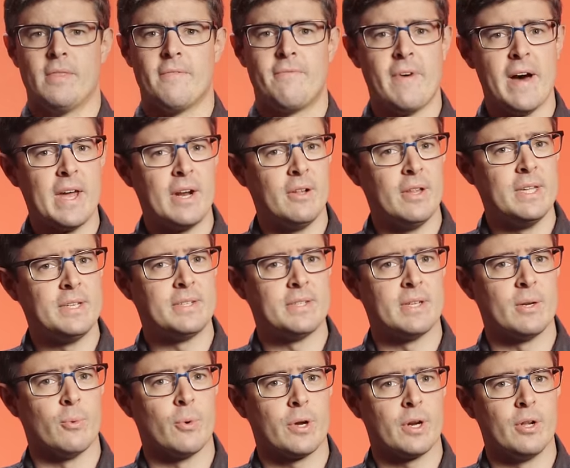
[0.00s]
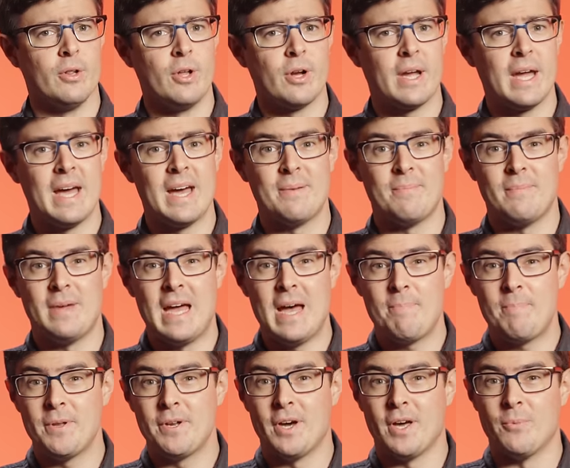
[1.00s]
The final incident we're going to look at
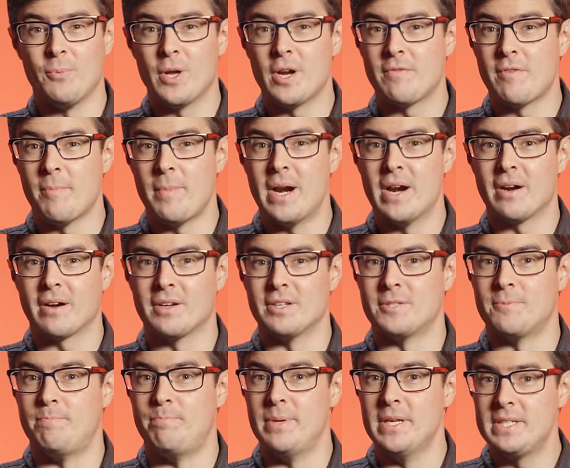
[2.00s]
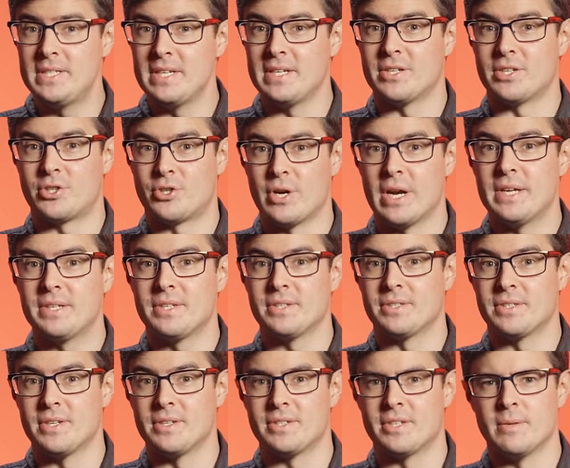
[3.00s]
happened on one of America's busiest transit
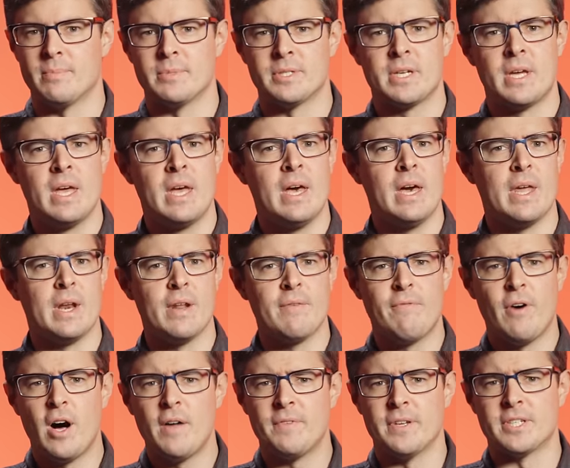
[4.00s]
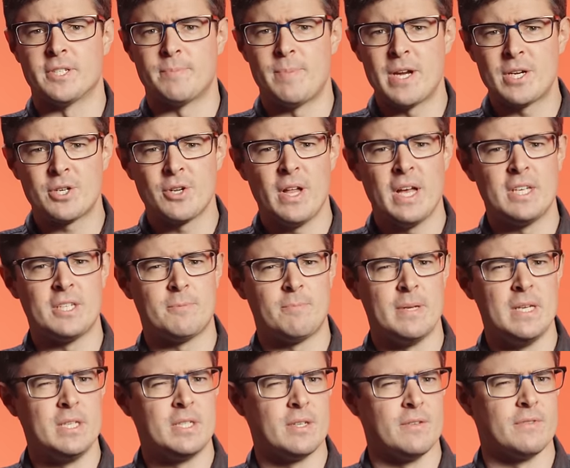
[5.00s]
systems and involved a specialized
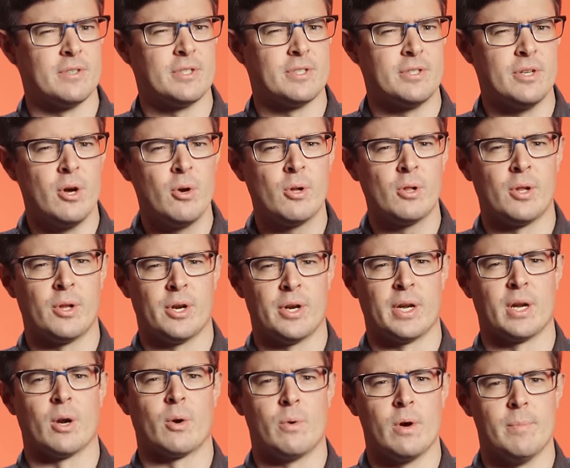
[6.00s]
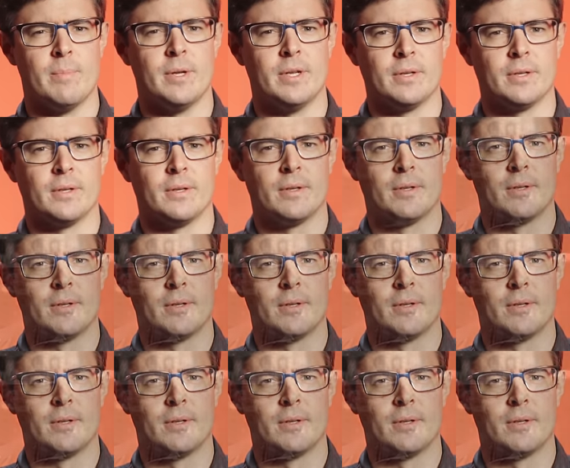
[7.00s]
piece of snow clearing equipment.